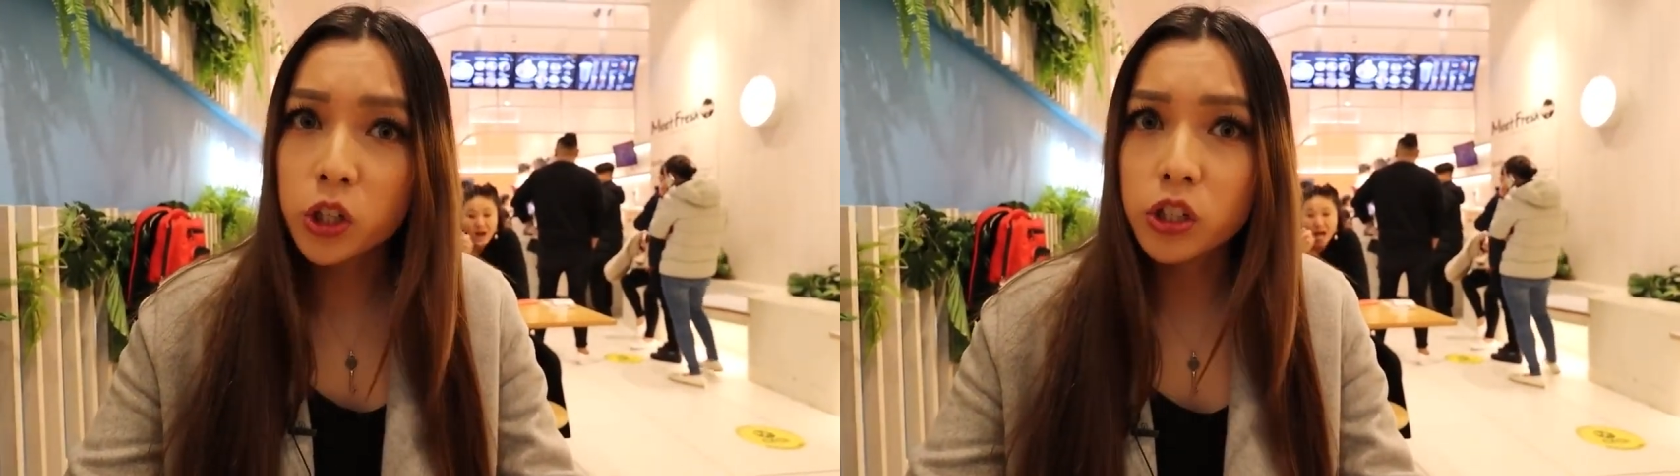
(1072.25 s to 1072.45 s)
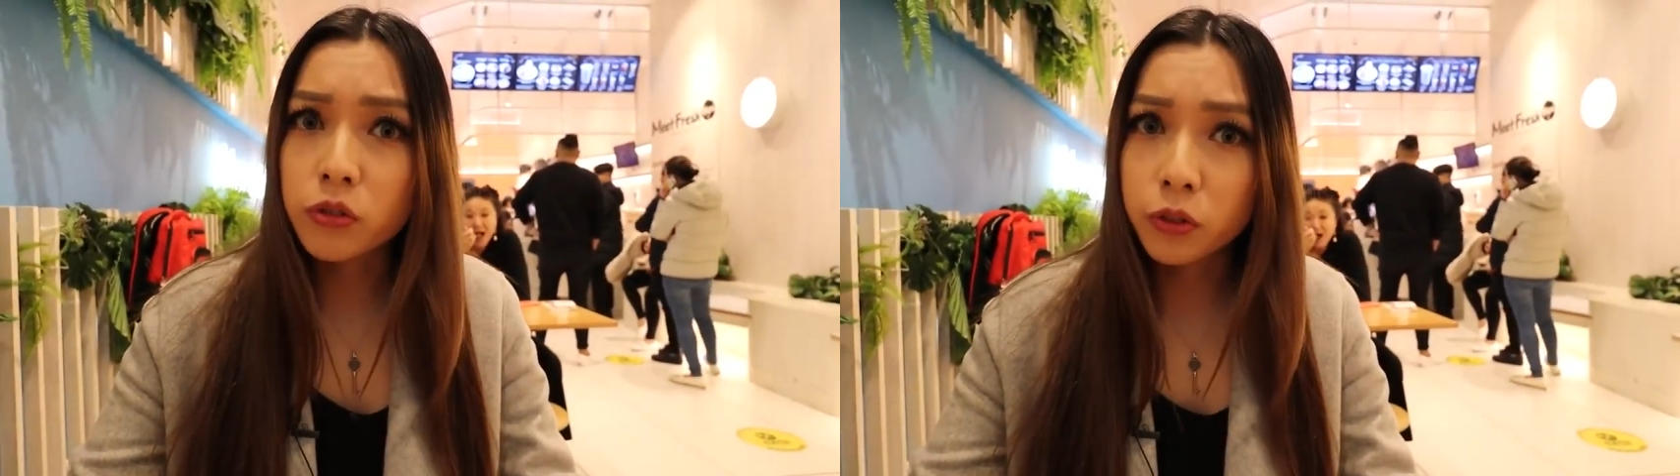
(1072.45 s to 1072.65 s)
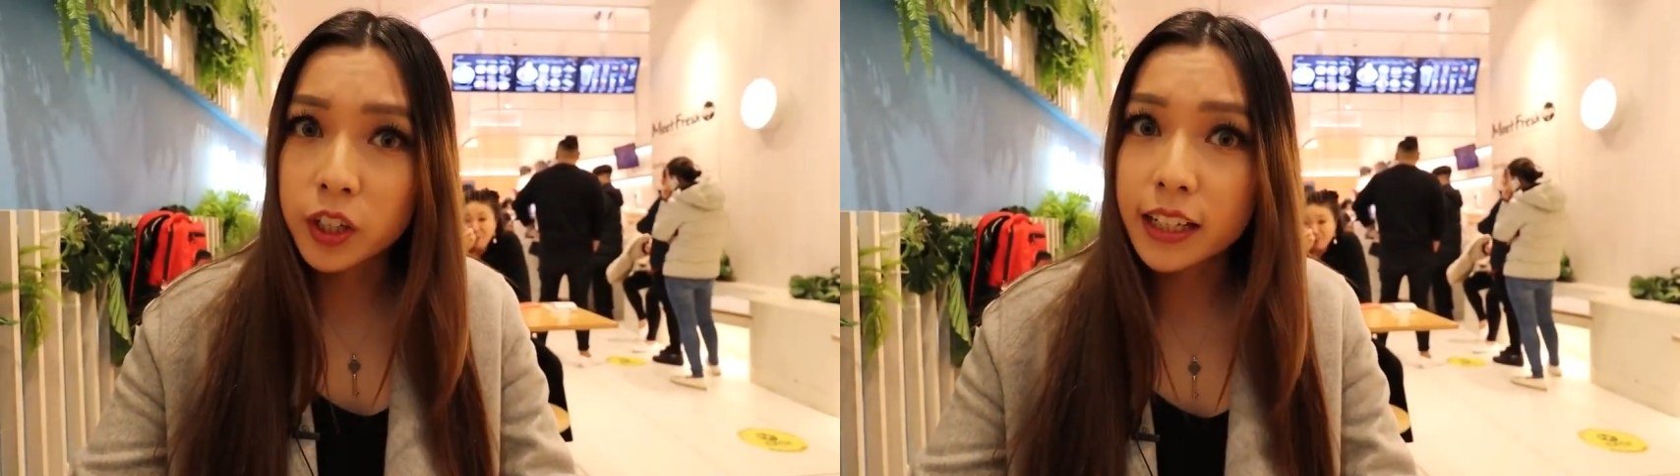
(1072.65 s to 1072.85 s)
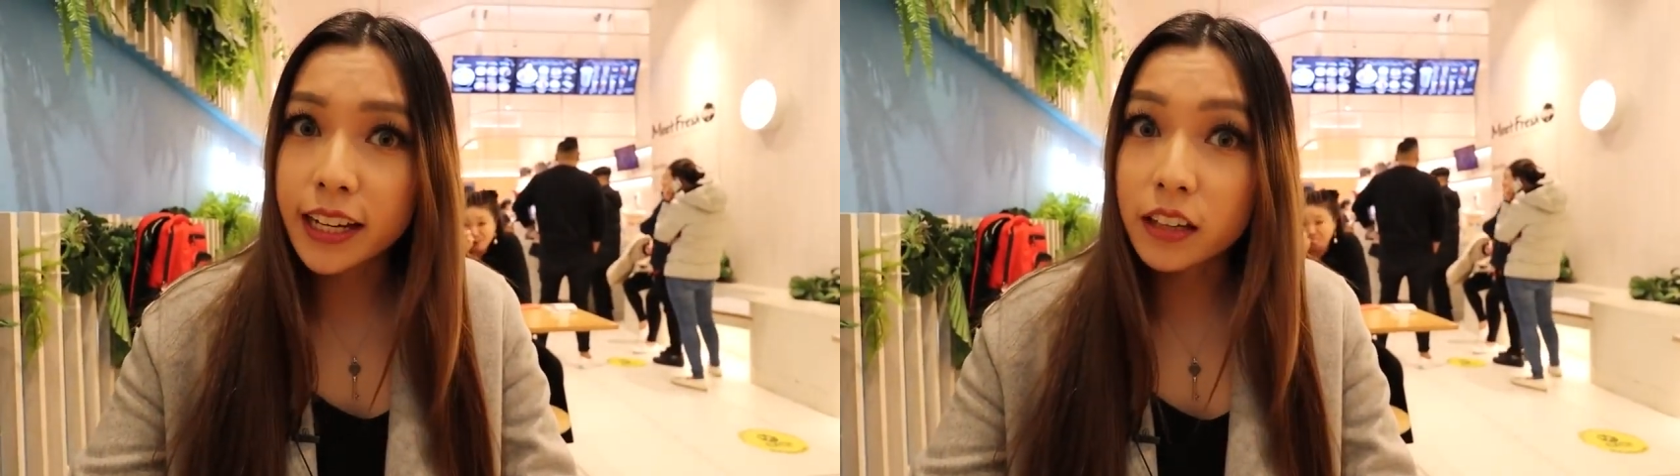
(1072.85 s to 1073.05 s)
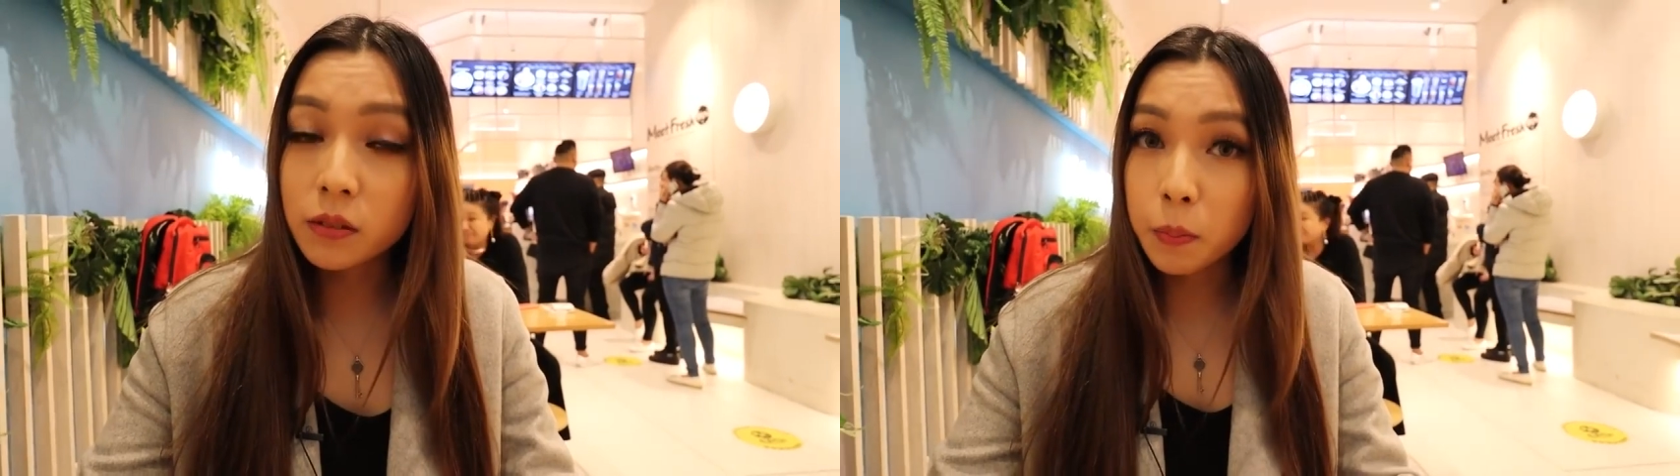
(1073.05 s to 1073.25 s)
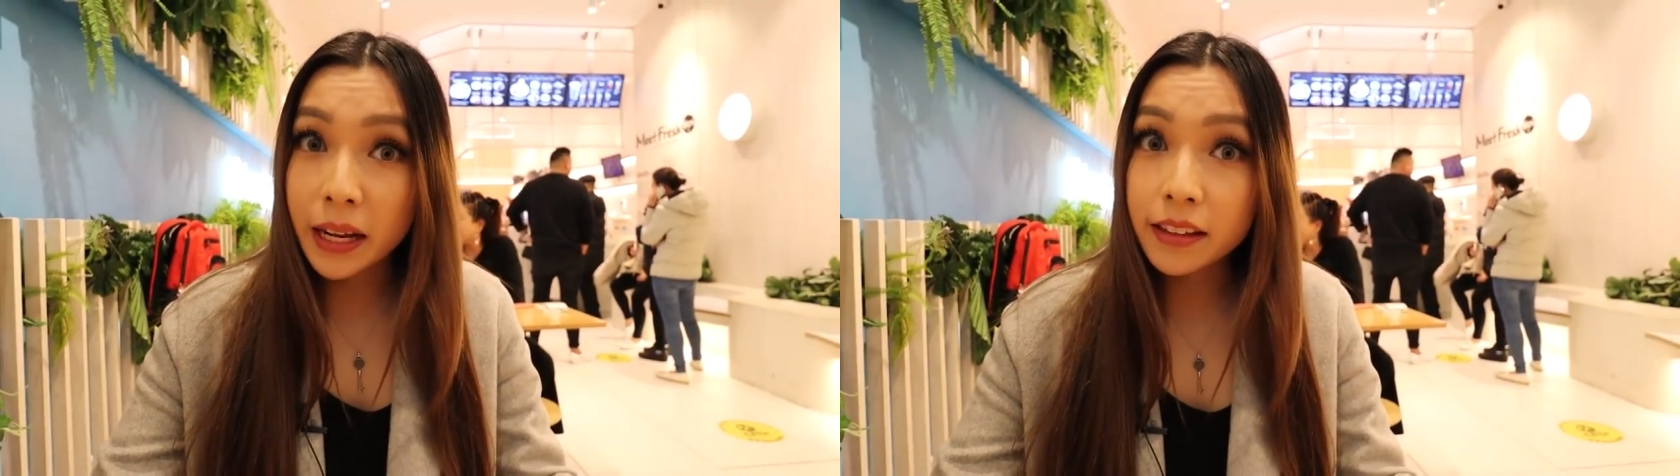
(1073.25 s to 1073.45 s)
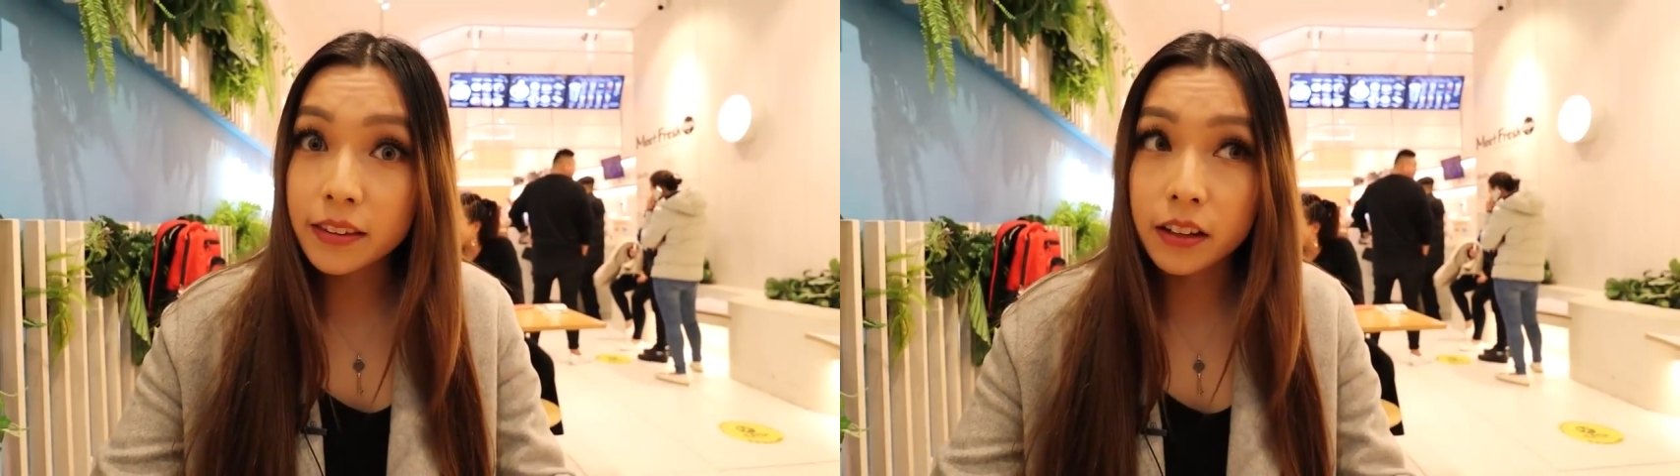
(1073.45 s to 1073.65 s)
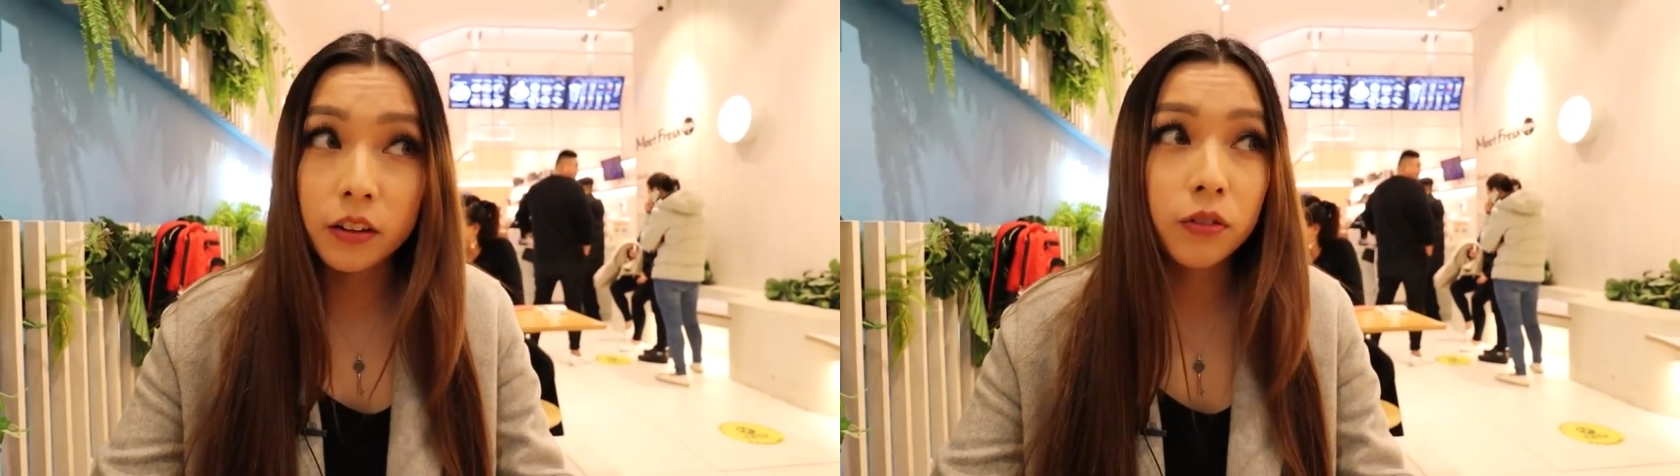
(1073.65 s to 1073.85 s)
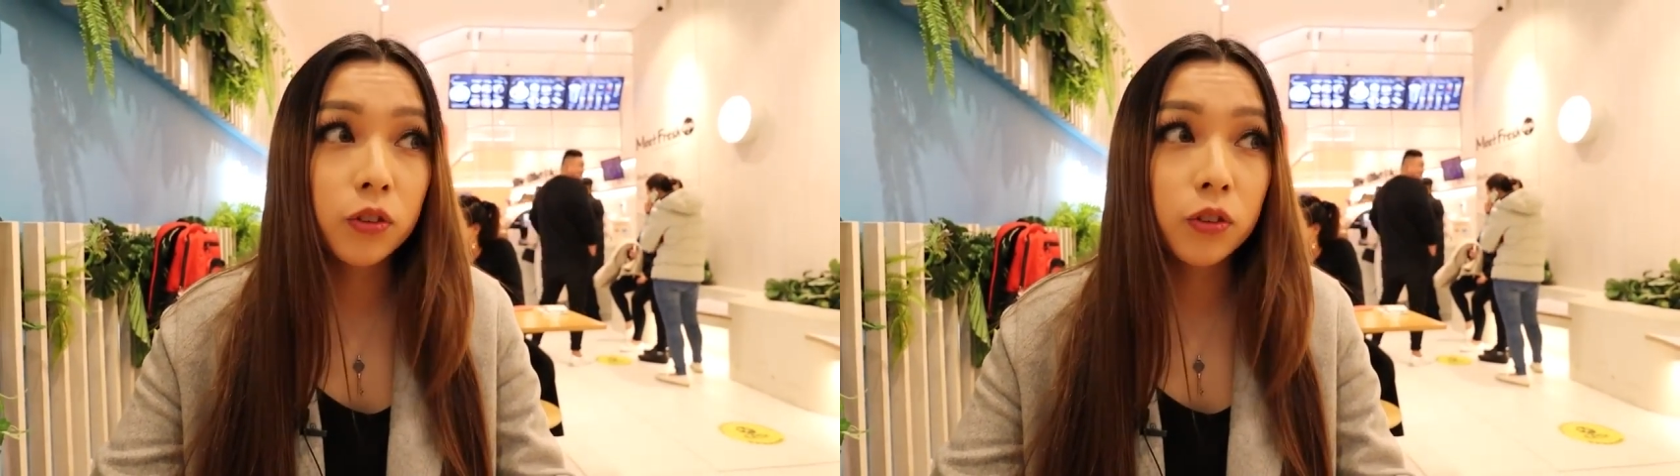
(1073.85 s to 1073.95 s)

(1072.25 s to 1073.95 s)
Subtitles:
which is really expensive,